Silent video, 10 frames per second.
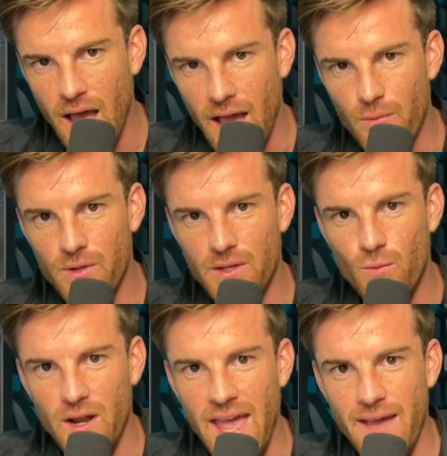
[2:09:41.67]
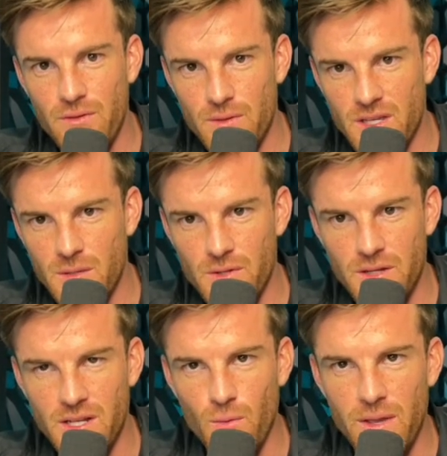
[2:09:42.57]
I really want to have you in the
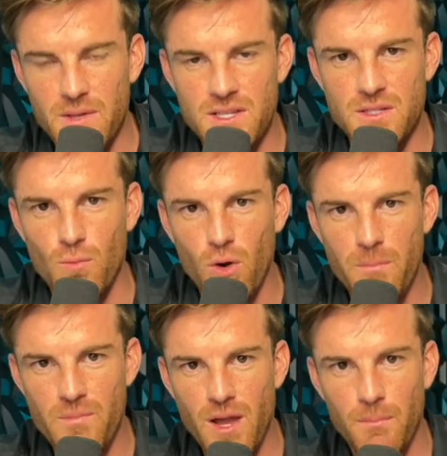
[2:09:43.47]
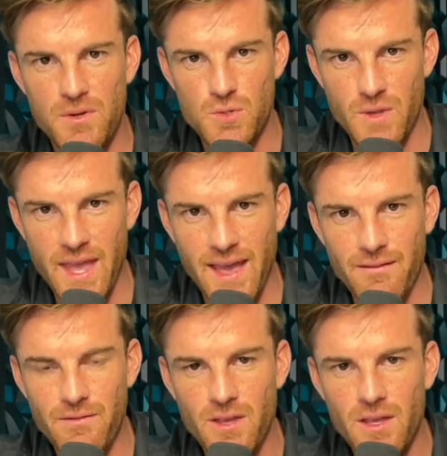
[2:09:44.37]
community in a way because the more numbers we
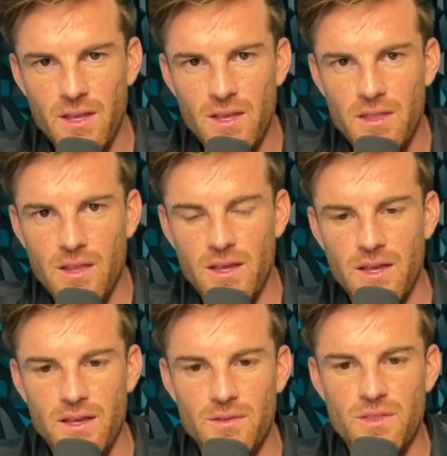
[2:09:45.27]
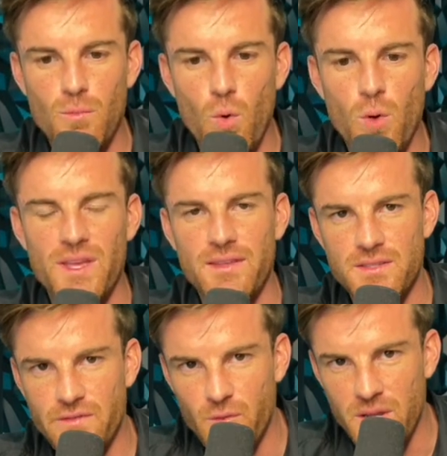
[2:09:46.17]
have the the more we can get
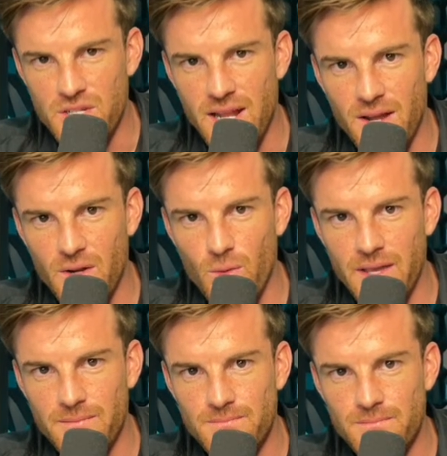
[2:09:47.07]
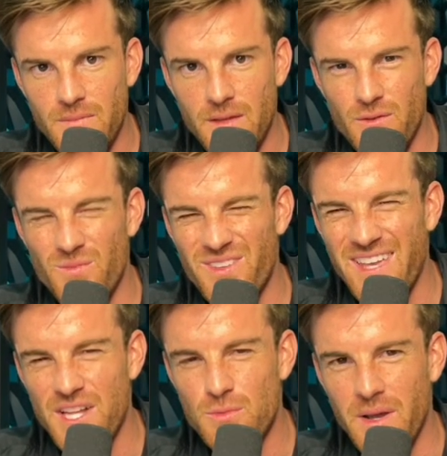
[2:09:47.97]
this information out and away. If you
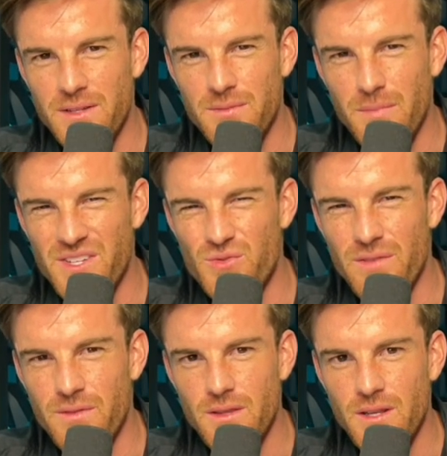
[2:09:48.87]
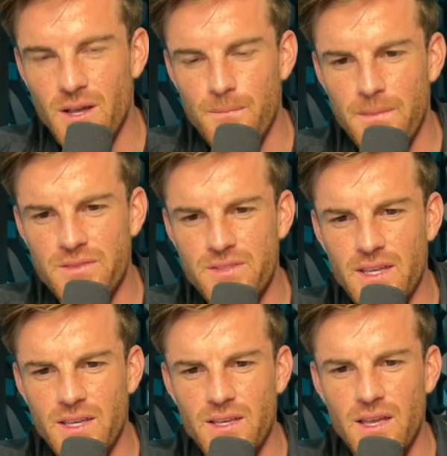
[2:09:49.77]
catch my my drift, you know, it's
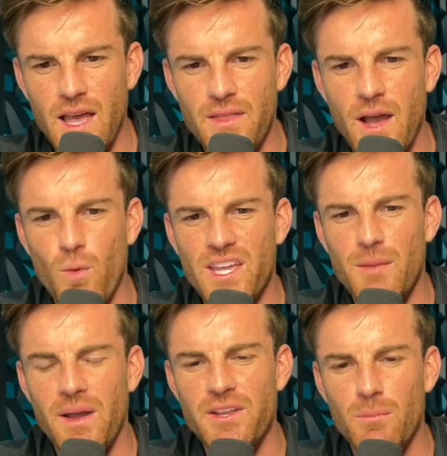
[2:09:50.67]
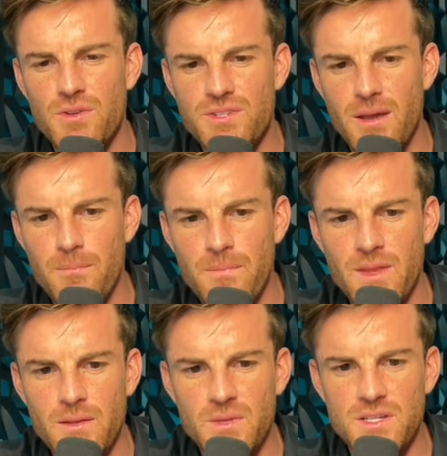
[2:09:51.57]
like a uh, I want to get my numbers up
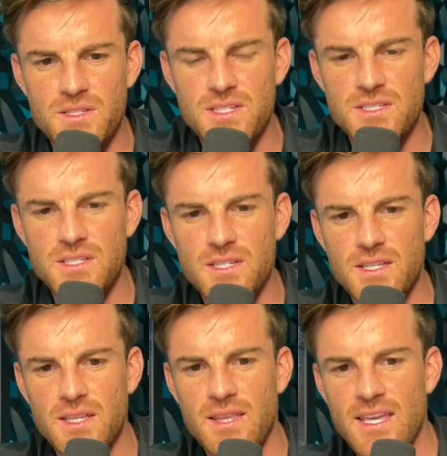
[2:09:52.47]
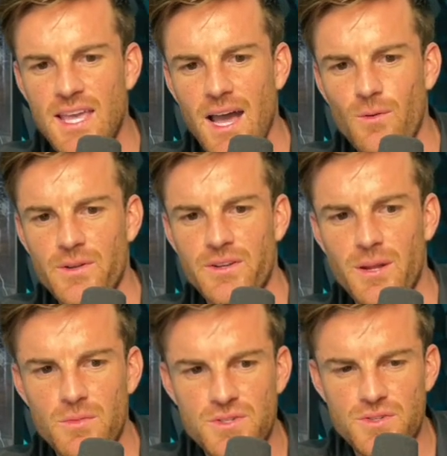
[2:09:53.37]
because it's easy to get take you out when your
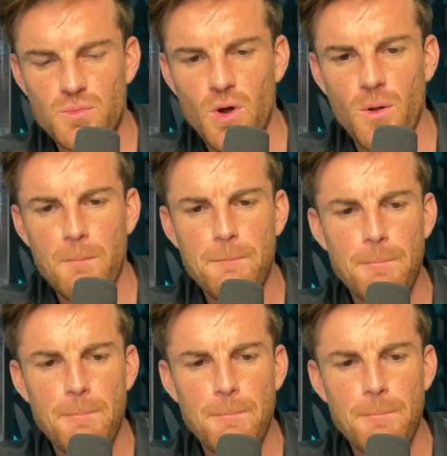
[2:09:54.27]
numbers are small.